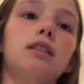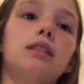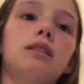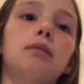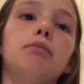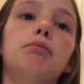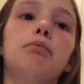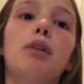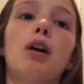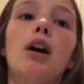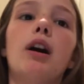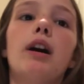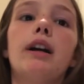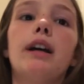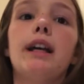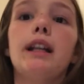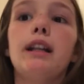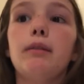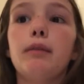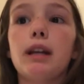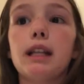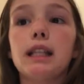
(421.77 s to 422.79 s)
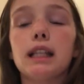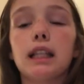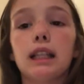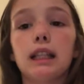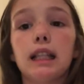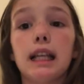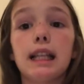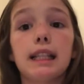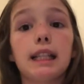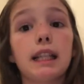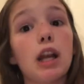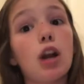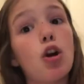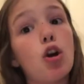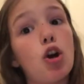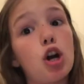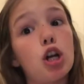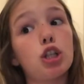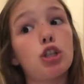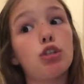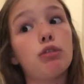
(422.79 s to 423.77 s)
But anyways, let's get
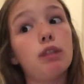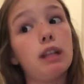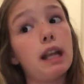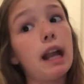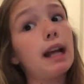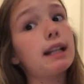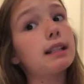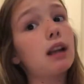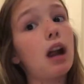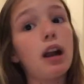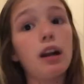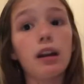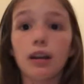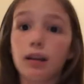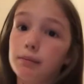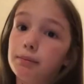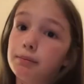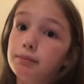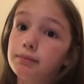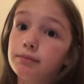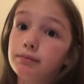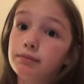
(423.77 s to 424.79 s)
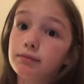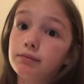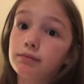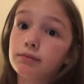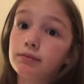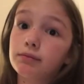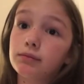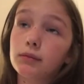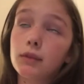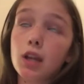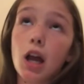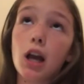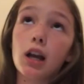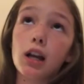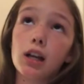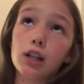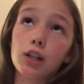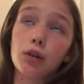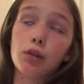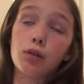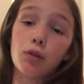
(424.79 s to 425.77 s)
on to the next item.
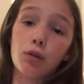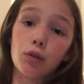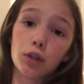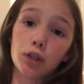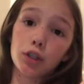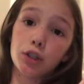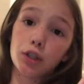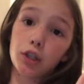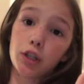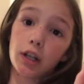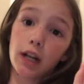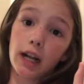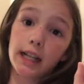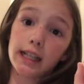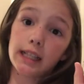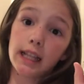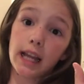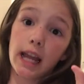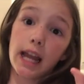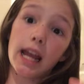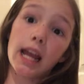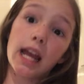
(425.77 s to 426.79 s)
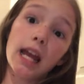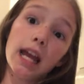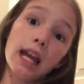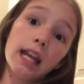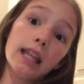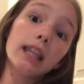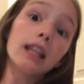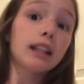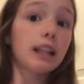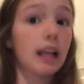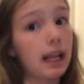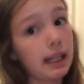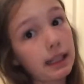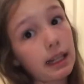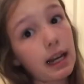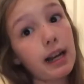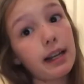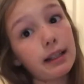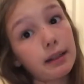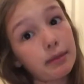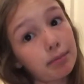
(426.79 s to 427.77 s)
Or should I say, the last
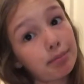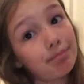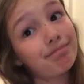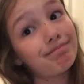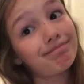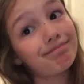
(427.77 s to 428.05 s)
item.